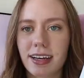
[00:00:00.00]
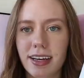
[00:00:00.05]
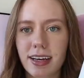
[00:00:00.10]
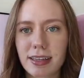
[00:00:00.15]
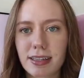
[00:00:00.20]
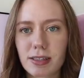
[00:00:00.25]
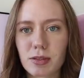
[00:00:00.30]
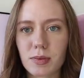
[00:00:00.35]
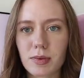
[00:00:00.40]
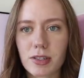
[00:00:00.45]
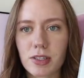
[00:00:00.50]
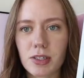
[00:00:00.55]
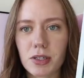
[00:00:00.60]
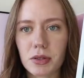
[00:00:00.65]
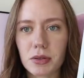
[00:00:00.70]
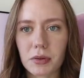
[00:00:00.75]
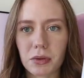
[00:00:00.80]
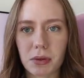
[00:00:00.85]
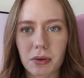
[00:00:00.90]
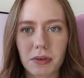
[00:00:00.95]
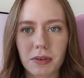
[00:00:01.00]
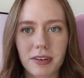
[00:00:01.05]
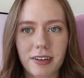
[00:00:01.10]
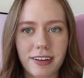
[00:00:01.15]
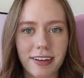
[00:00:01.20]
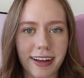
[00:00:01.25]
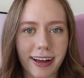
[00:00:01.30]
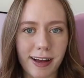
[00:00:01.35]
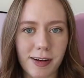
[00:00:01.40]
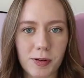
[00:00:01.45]
And this one too.
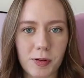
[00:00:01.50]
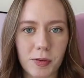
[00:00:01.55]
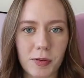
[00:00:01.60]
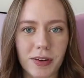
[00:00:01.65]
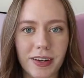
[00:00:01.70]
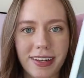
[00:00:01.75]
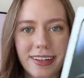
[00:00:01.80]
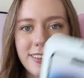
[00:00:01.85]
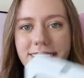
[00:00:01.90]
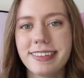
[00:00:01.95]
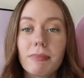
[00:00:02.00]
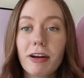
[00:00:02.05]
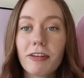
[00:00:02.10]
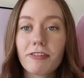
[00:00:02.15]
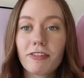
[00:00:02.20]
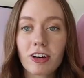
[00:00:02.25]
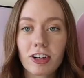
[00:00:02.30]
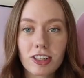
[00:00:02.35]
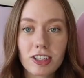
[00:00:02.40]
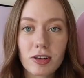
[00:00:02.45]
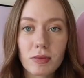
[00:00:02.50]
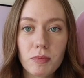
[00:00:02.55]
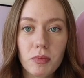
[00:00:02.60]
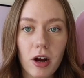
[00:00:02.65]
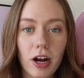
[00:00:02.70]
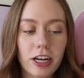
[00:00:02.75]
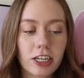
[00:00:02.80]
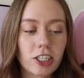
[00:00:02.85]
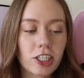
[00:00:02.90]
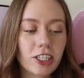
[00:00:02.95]
How cool. My first
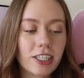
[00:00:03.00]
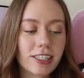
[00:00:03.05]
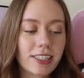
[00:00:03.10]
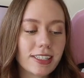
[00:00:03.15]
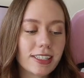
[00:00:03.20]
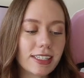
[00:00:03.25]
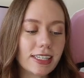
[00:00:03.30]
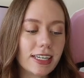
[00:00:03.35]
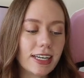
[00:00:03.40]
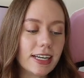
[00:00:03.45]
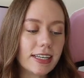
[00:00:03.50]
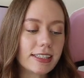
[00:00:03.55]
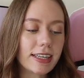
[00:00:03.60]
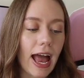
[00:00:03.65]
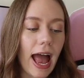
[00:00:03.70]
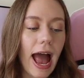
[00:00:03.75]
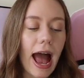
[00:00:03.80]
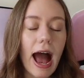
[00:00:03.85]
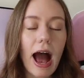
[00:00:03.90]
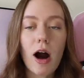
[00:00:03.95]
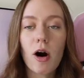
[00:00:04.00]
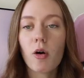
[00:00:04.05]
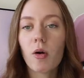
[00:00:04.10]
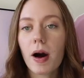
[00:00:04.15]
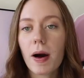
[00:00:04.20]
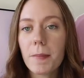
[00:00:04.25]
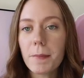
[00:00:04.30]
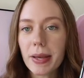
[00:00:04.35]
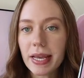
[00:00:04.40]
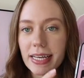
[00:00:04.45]
impressions is how
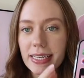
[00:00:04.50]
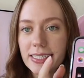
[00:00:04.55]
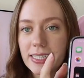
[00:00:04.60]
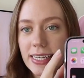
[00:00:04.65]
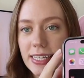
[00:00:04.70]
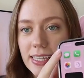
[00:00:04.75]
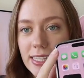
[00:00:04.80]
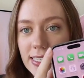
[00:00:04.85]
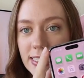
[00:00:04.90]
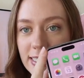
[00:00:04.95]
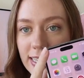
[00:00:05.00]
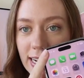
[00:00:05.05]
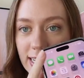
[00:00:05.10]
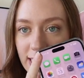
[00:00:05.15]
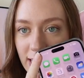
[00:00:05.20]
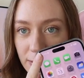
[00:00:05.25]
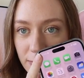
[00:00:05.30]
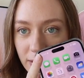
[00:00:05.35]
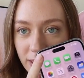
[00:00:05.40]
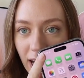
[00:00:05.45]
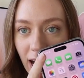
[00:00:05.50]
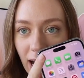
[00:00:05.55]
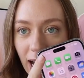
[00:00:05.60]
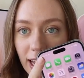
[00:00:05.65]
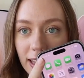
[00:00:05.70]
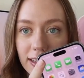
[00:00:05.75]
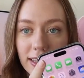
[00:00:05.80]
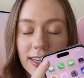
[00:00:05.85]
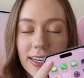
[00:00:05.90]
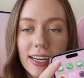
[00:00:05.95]
amazing this dynamic
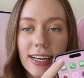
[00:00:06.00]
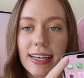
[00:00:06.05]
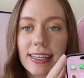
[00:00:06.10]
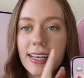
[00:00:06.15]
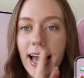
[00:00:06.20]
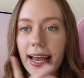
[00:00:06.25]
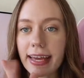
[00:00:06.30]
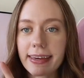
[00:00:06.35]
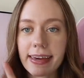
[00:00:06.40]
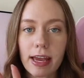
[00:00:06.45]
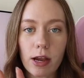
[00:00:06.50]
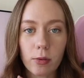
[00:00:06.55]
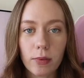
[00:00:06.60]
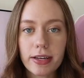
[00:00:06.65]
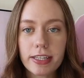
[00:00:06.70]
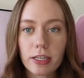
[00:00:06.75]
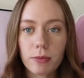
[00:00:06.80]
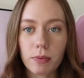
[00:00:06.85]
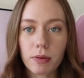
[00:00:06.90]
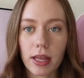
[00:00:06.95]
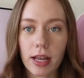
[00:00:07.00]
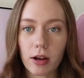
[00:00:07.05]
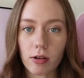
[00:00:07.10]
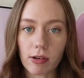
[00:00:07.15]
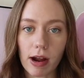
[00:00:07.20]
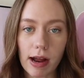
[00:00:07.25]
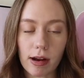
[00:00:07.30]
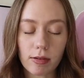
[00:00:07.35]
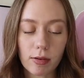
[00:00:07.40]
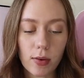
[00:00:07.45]
island is. I can't wait to play
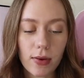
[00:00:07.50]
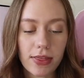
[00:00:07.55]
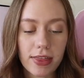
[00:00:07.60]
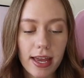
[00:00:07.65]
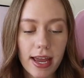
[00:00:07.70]
around with